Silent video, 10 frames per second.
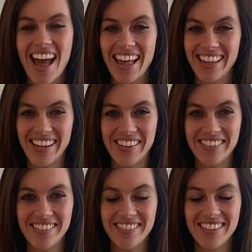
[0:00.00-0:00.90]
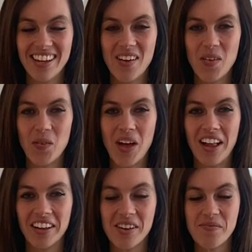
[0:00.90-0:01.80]
Hello,
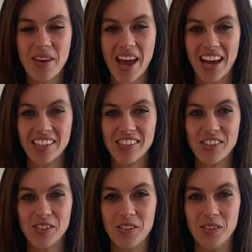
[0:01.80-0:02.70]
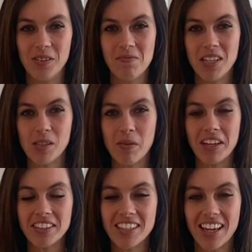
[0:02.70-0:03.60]
welcome back to Miss
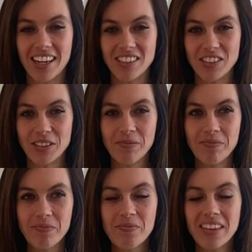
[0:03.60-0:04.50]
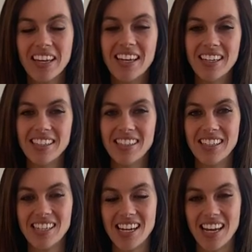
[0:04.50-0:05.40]
Bell's Classroom.
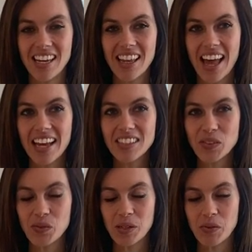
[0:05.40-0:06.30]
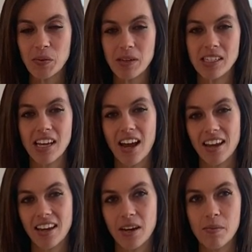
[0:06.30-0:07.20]
Today in class, we will be
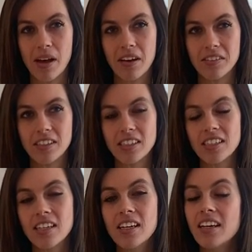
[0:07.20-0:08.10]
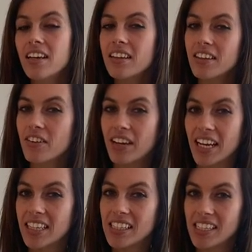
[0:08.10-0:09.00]
talking about the
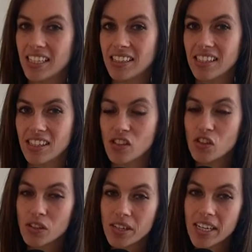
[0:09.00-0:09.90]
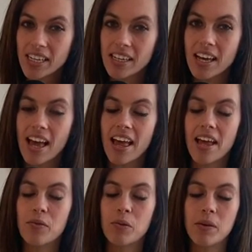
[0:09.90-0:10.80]
United States history
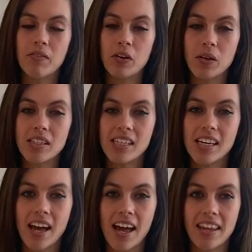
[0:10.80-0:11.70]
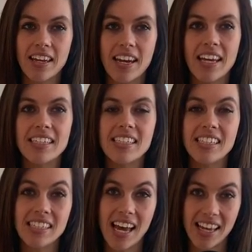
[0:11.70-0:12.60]
and we'll be focusing on the
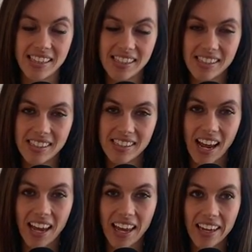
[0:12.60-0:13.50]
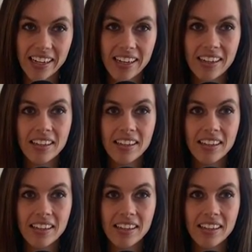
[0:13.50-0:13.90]
1910s decade.